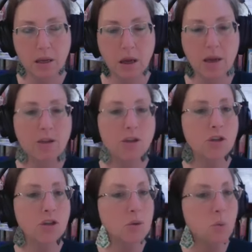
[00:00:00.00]
in
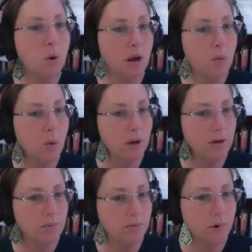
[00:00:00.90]
addition to
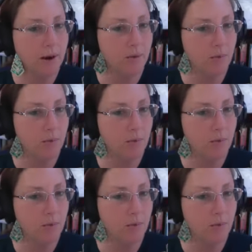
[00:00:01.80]
one-on-one private